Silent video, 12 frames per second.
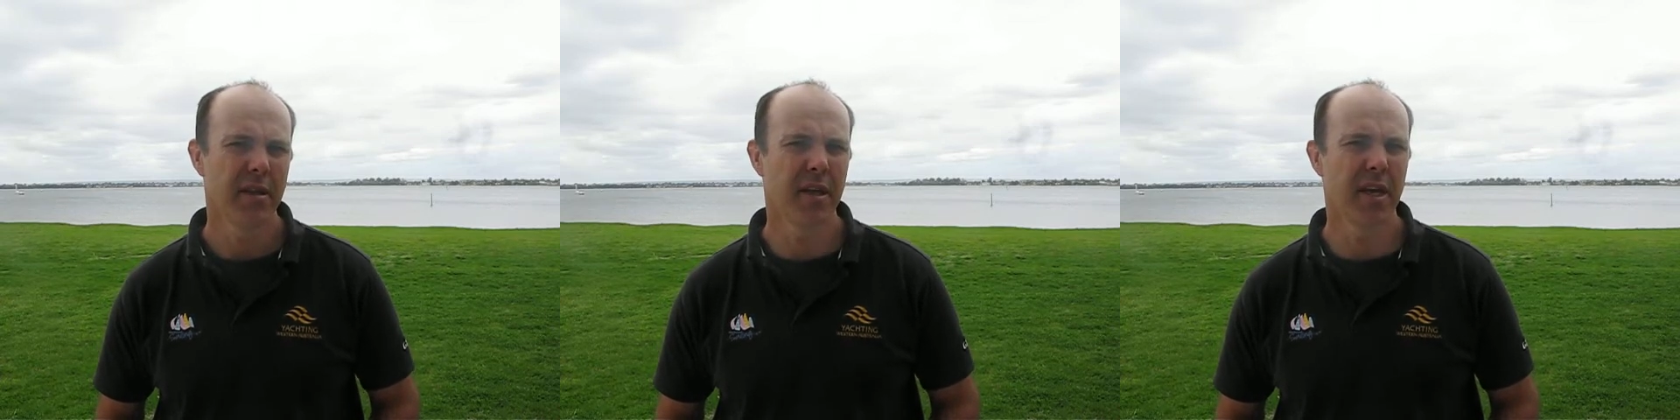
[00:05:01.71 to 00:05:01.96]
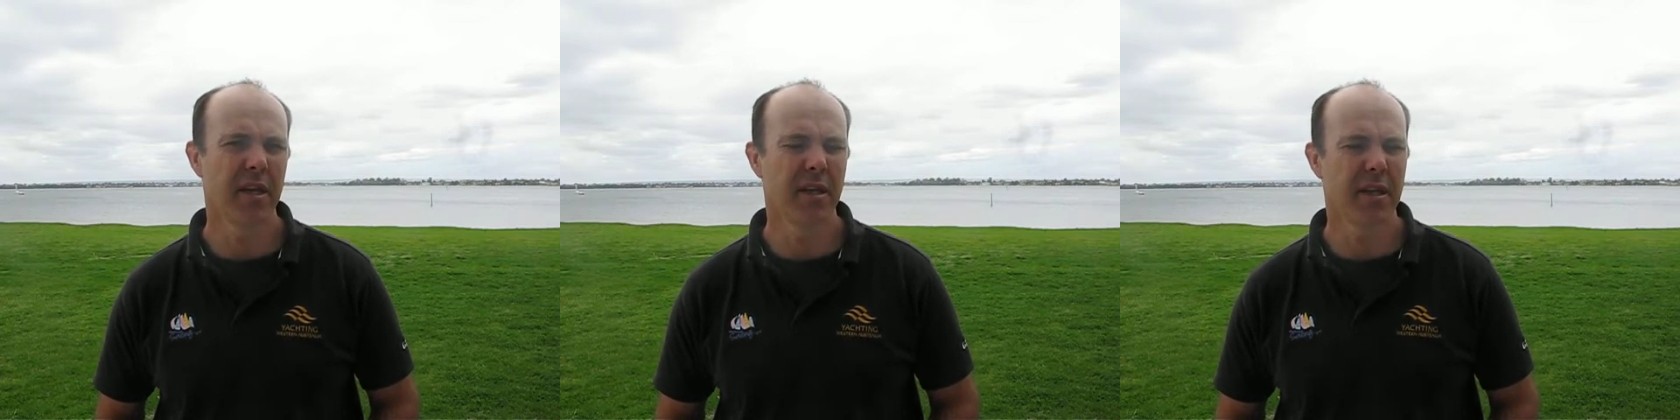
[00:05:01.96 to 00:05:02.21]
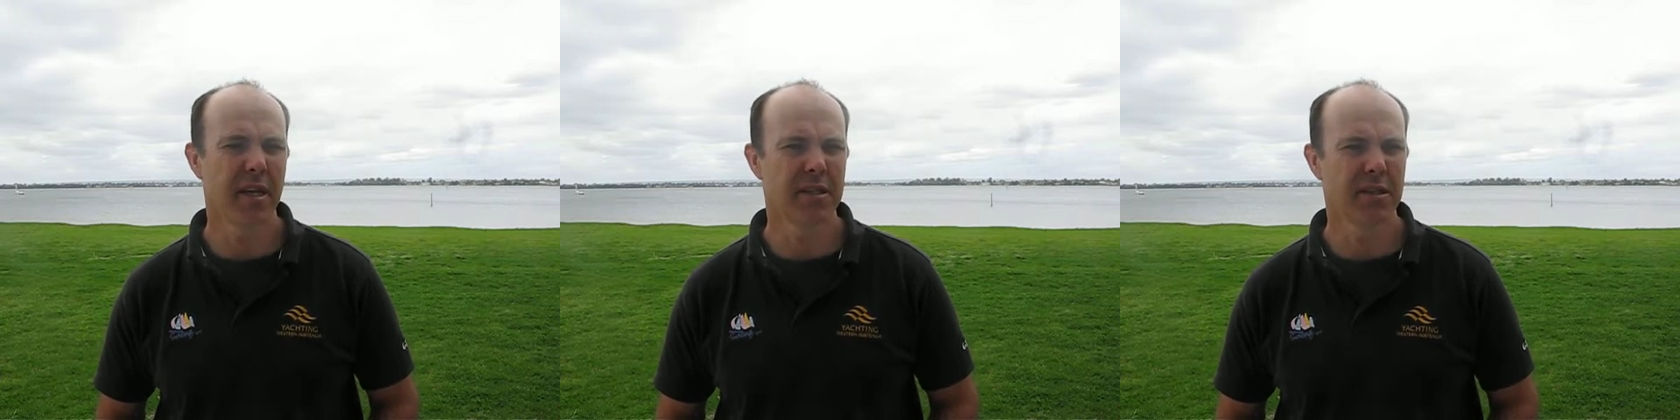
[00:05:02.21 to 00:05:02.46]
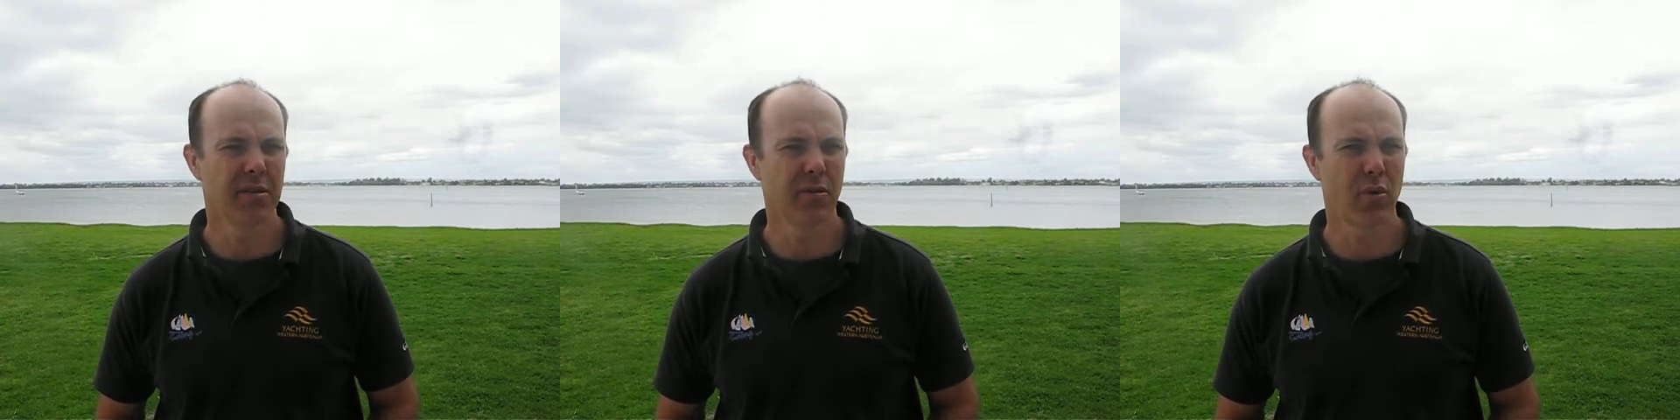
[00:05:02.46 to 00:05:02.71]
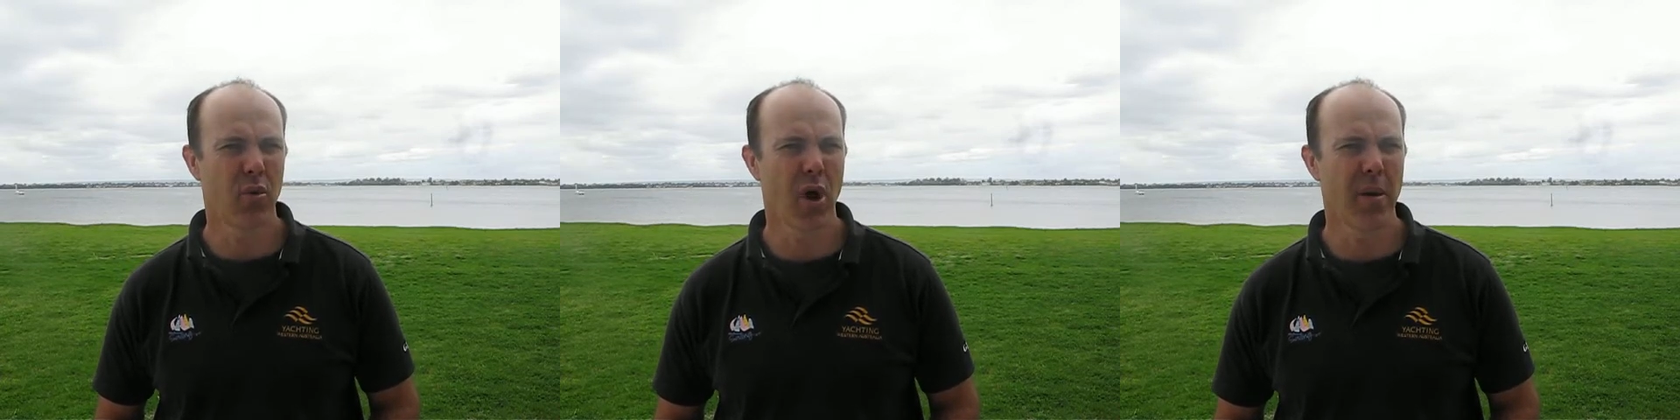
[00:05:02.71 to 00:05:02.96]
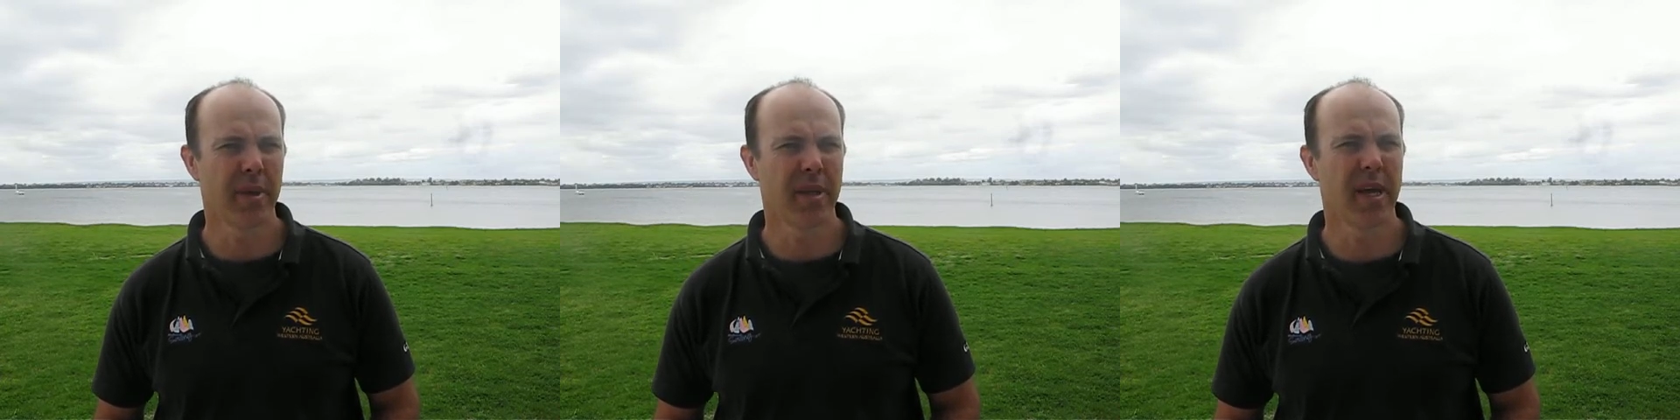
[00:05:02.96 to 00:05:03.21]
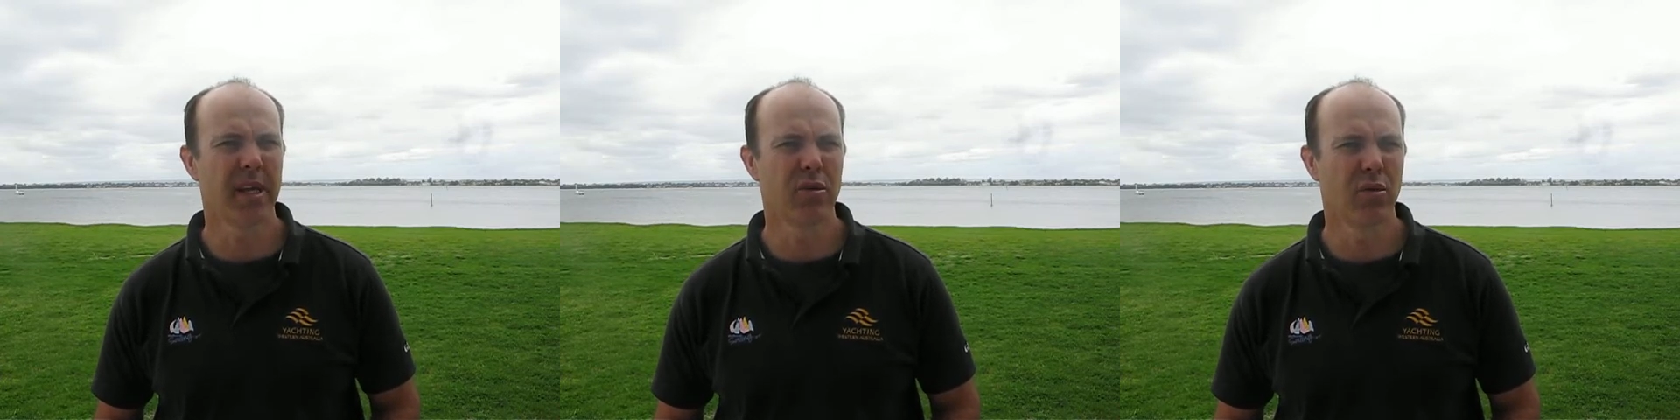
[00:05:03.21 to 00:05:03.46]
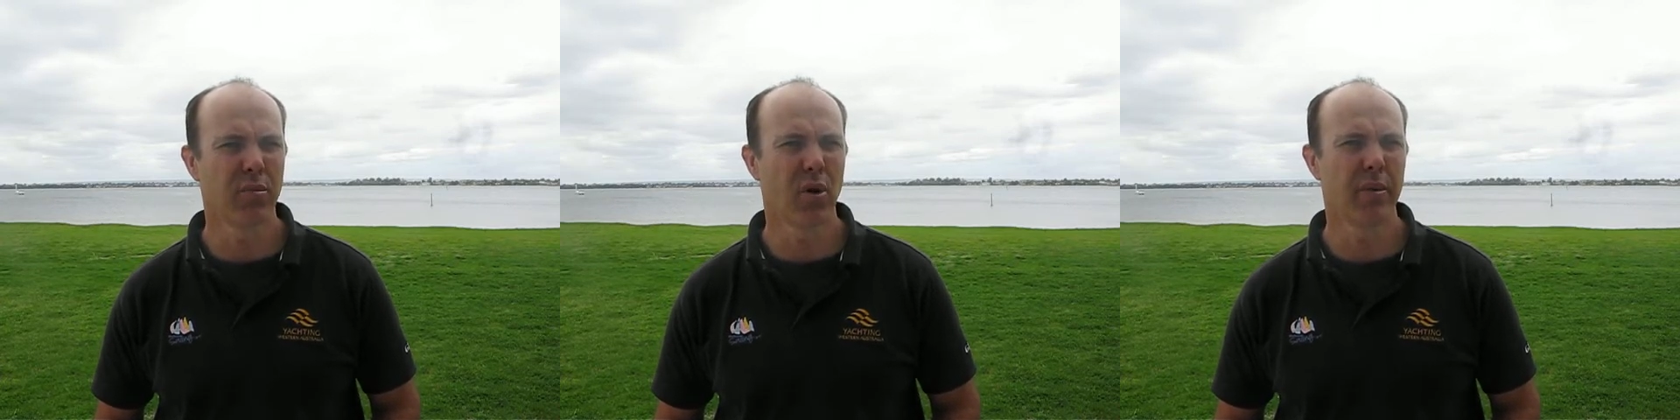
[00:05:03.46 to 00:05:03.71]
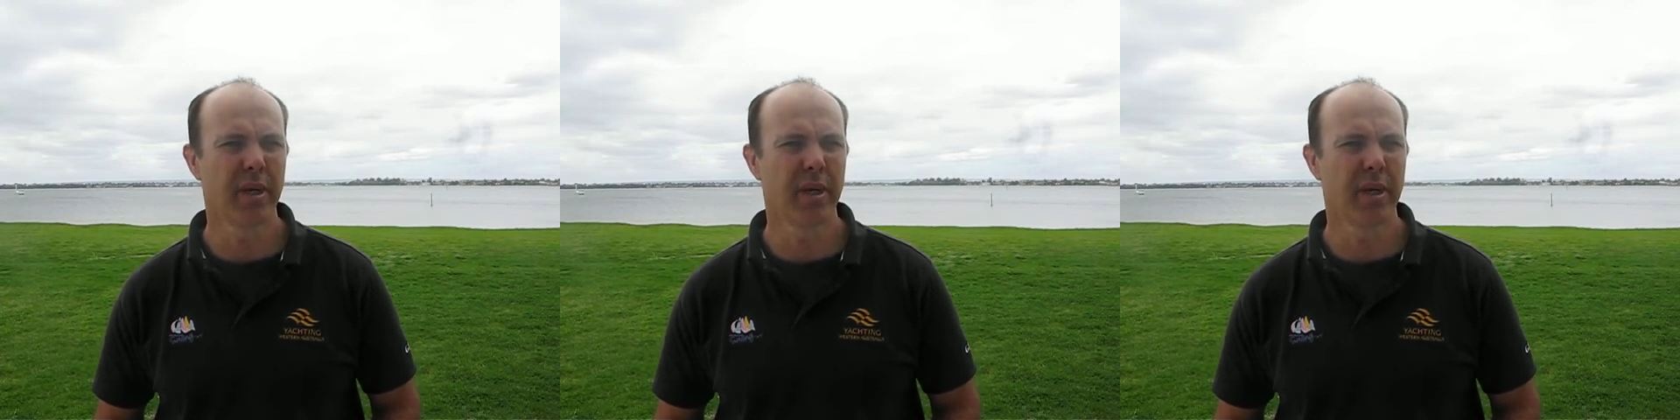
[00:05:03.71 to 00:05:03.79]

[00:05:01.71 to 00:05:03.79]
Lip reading: then there's a requirement that you'll probably